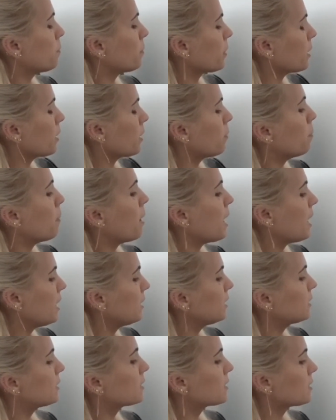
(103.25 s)

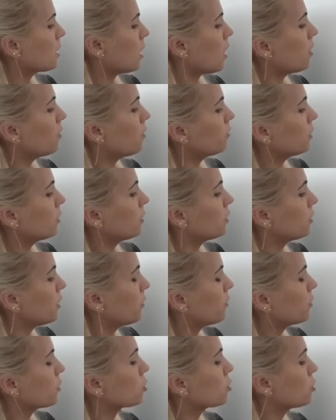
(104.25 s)
main stuff,
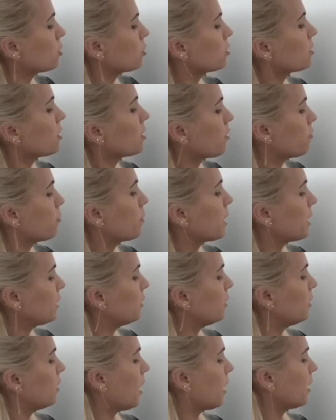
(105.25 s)
if it's not enough
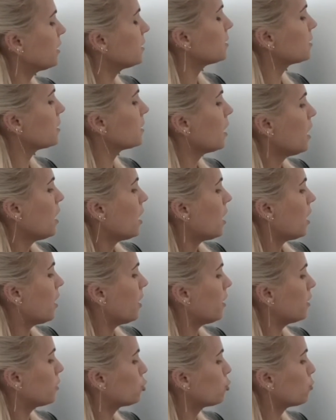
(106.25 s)
main lines
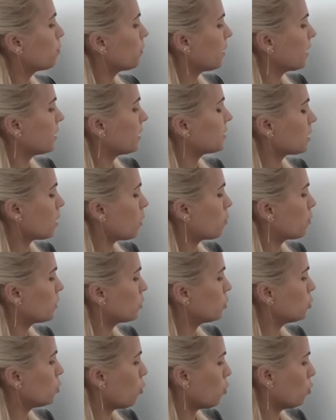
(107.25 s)
to place our
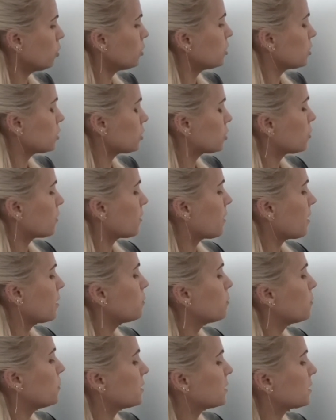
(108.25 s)
note, so
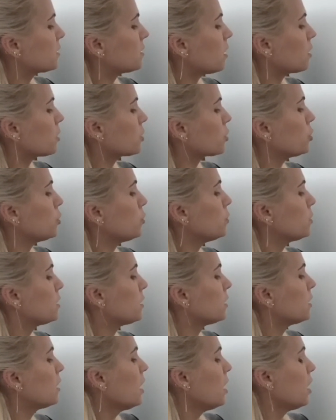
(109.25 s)
then we start
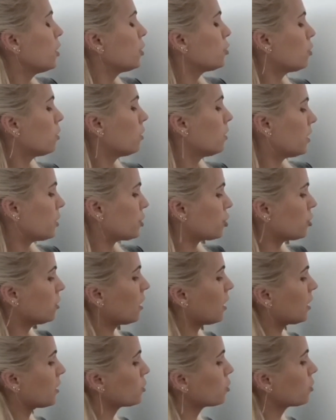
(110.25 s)
using your leisure
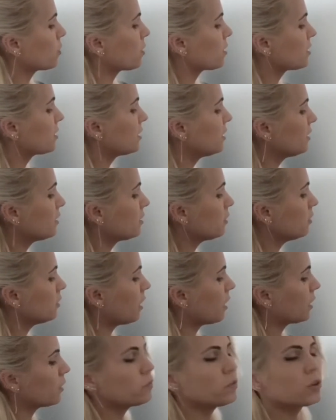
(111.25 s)
line. So this little
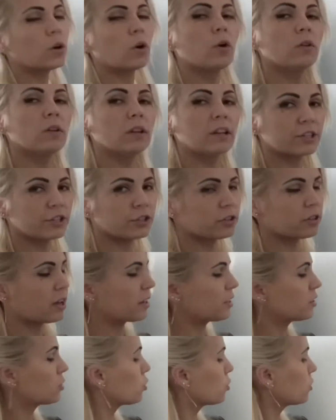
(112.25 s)
line we call leisure
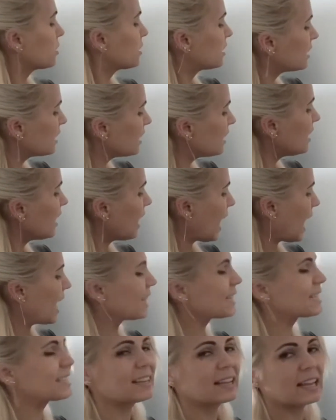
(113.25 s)
line. So C
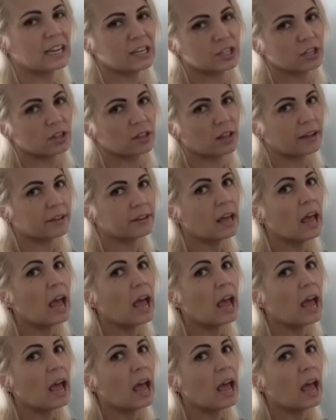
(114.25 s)
has leisure line.